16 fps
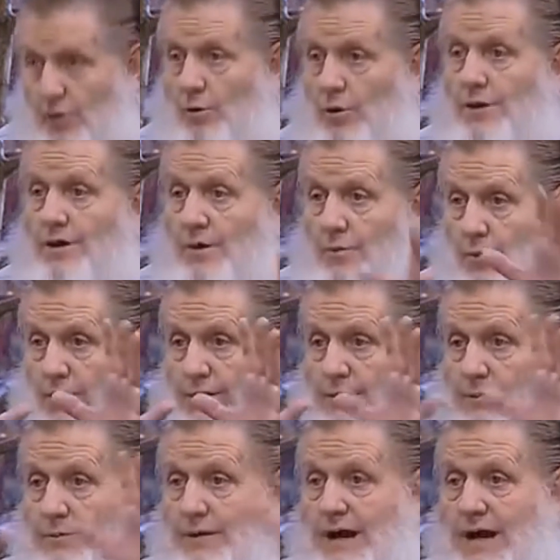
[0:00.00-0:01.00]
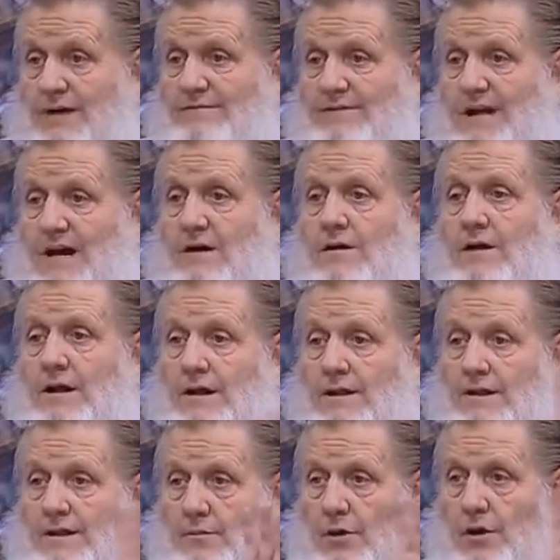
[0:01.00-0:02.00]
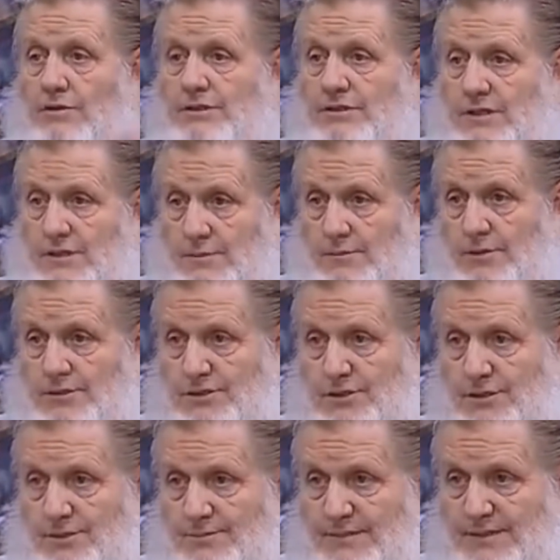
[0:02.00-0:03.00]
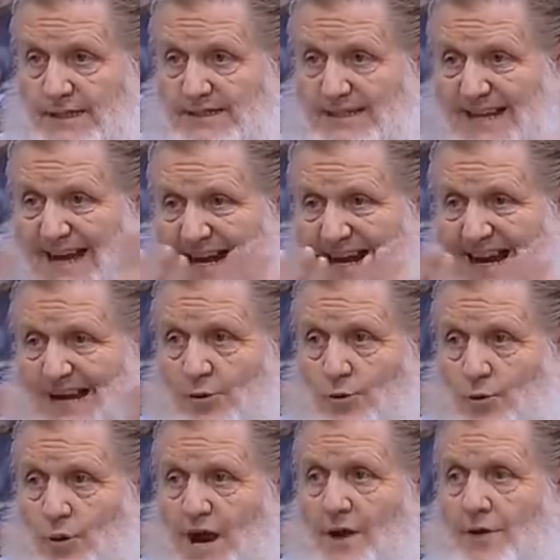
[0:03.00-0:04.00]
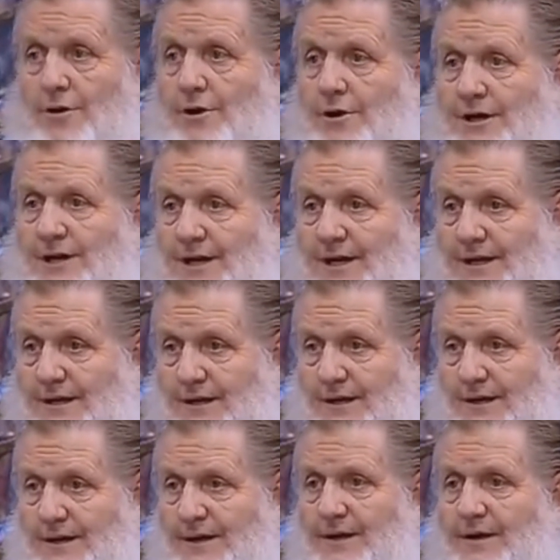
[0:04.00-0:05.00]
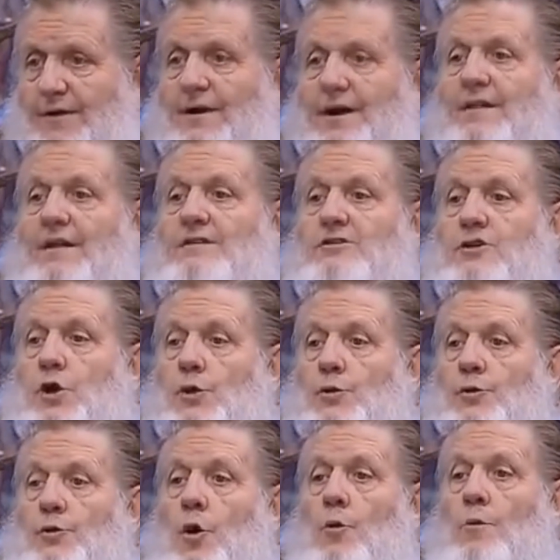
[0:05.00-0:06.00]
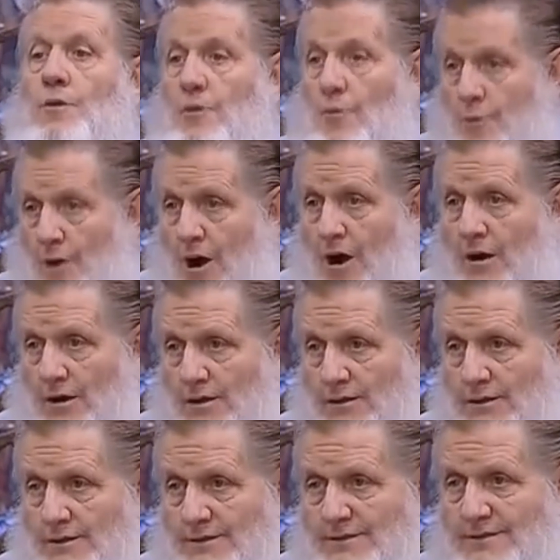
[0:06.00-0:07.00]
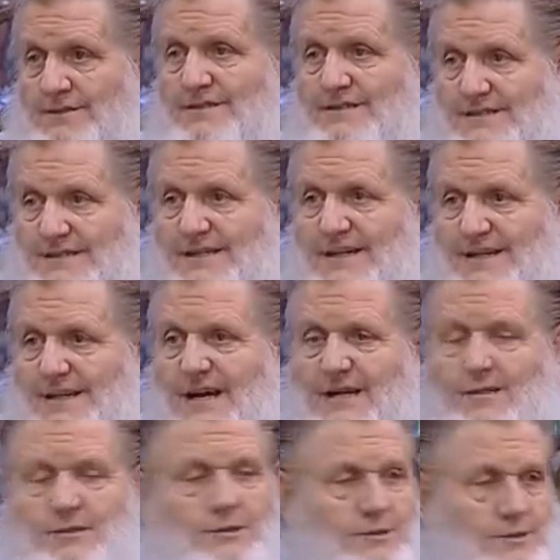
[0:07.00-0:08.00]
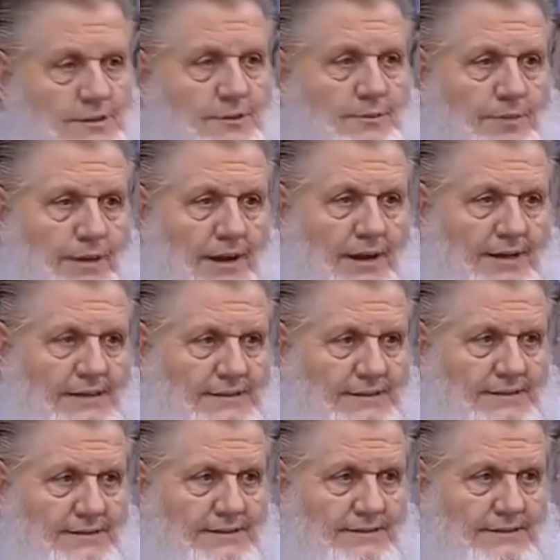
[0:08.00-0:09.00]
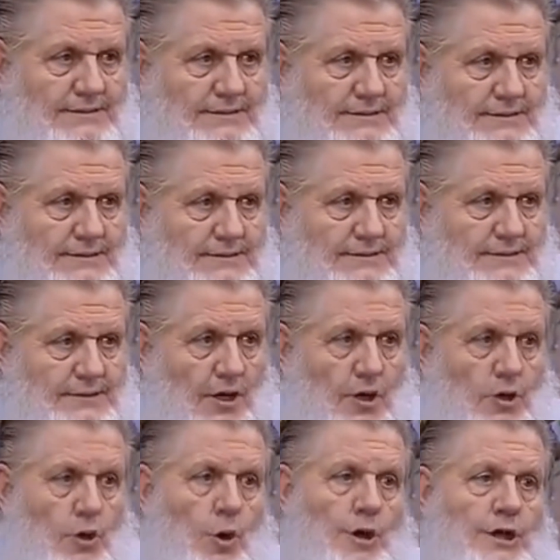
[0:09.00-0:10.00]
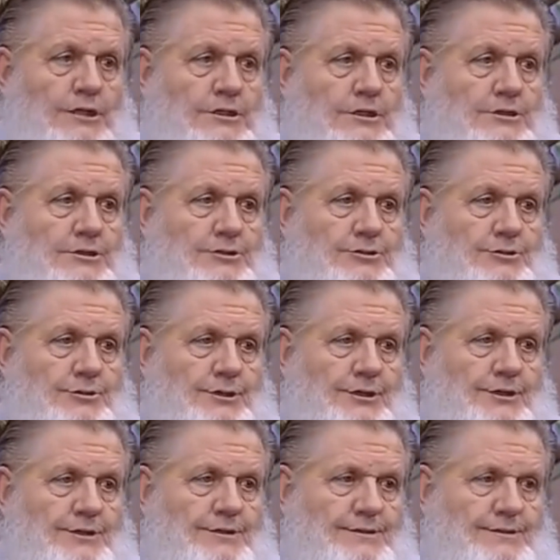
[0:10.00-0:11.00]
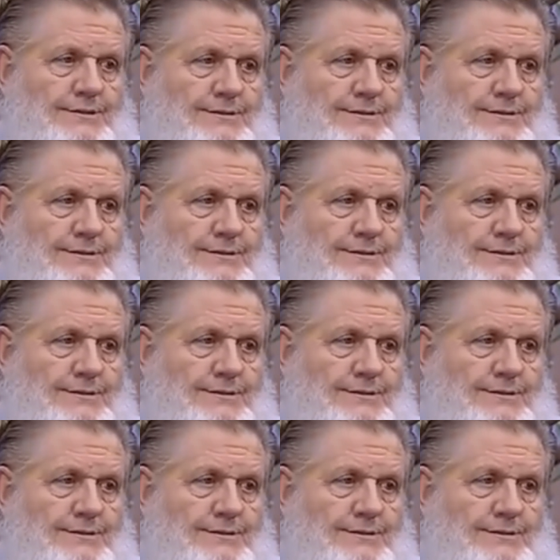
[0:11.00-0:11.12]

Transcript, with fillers: You know where that one that we have now that belongs to the Muslims, that's kind of like round looking? Okay, that's called Dome of the Rock, and that's the place, according to the story.